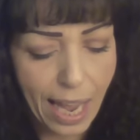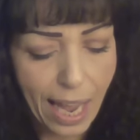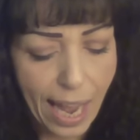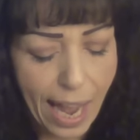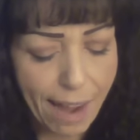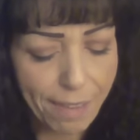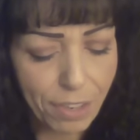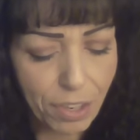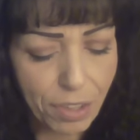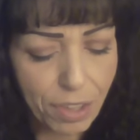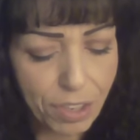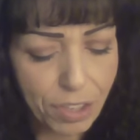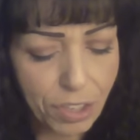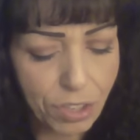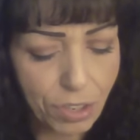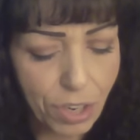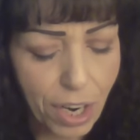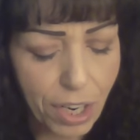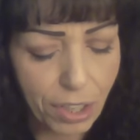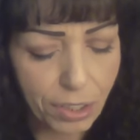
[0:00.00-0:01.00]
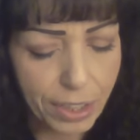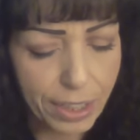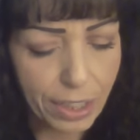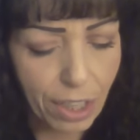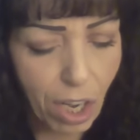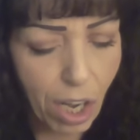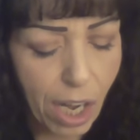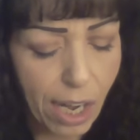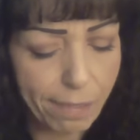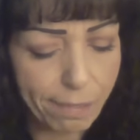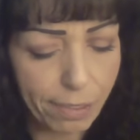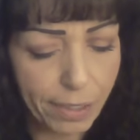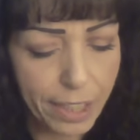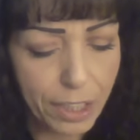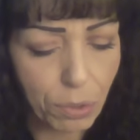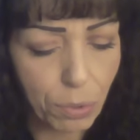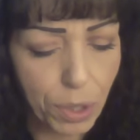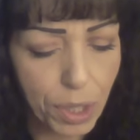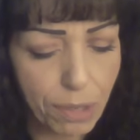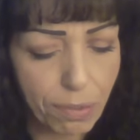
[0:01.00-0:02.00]
after this struggle and
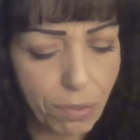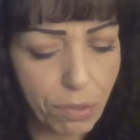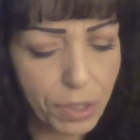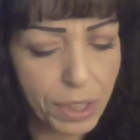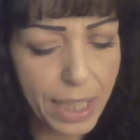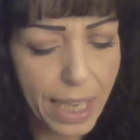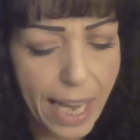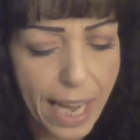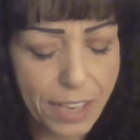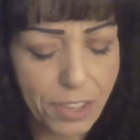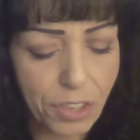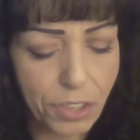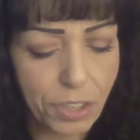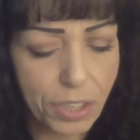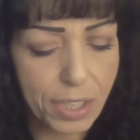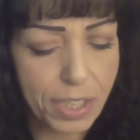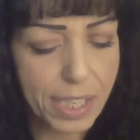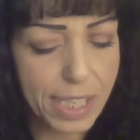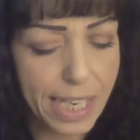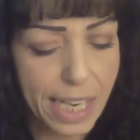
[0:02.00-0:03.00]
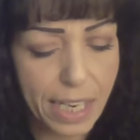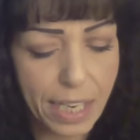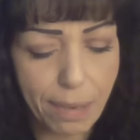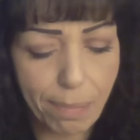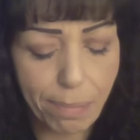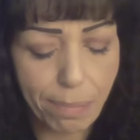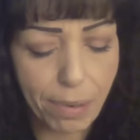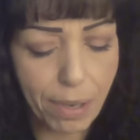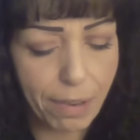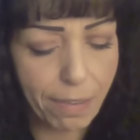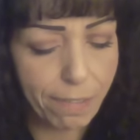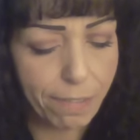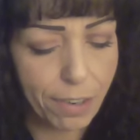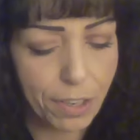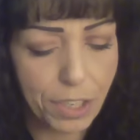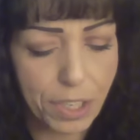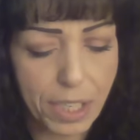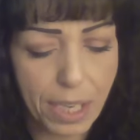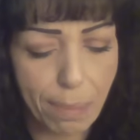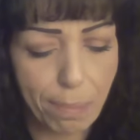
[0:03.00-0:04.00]
conflict where you've really had to just stand up
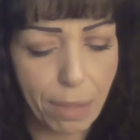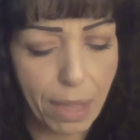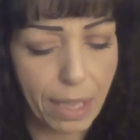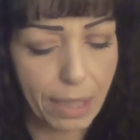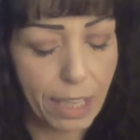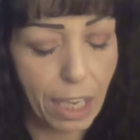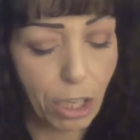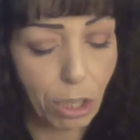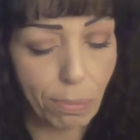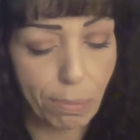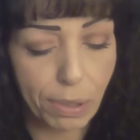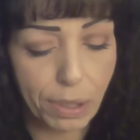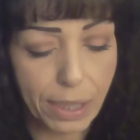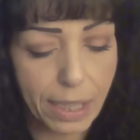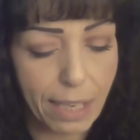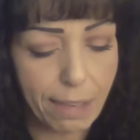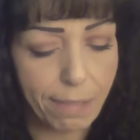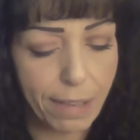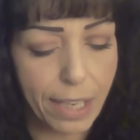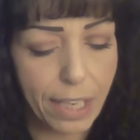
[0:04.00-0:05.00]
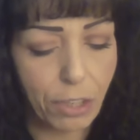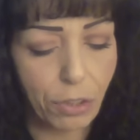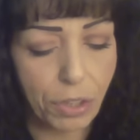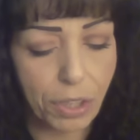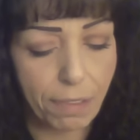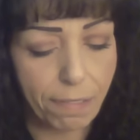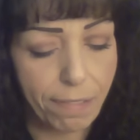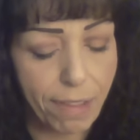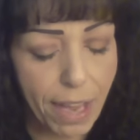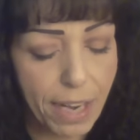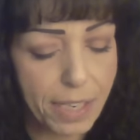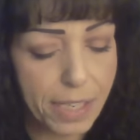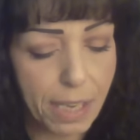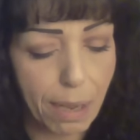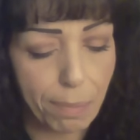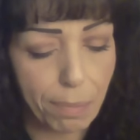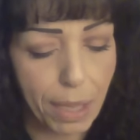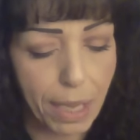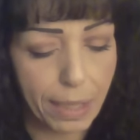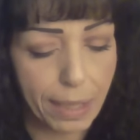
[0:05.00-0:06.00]
for something that you believe in or defend
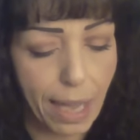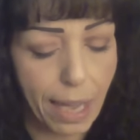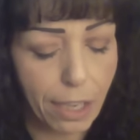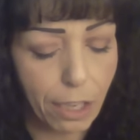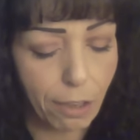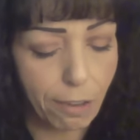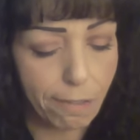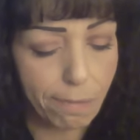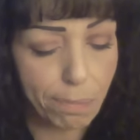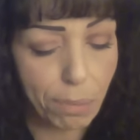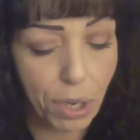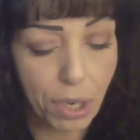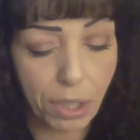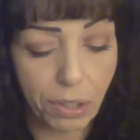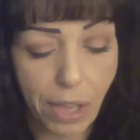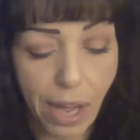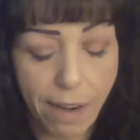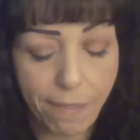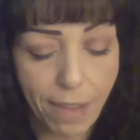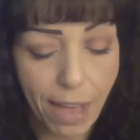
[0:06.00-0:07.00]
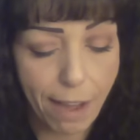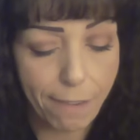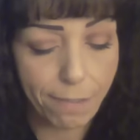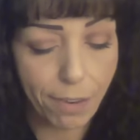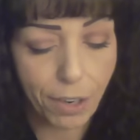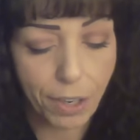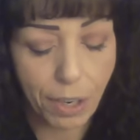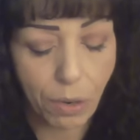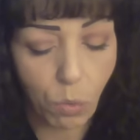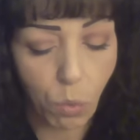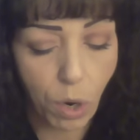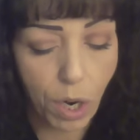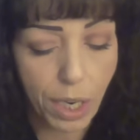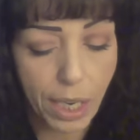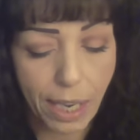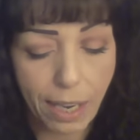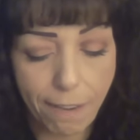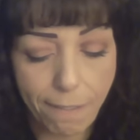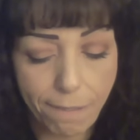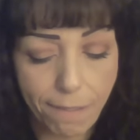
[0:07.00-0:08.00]
something that you put a lot of effort and work
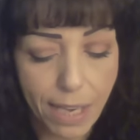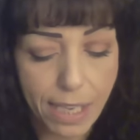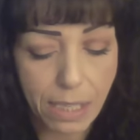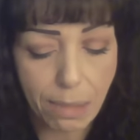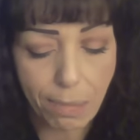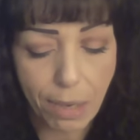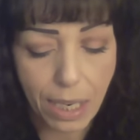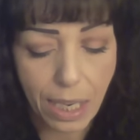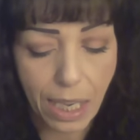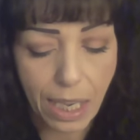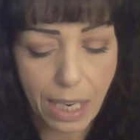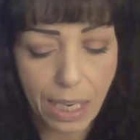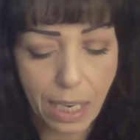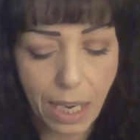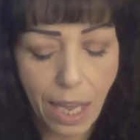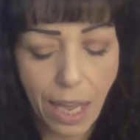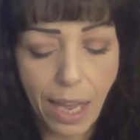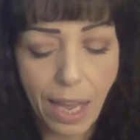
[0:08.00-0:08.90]
and investment in,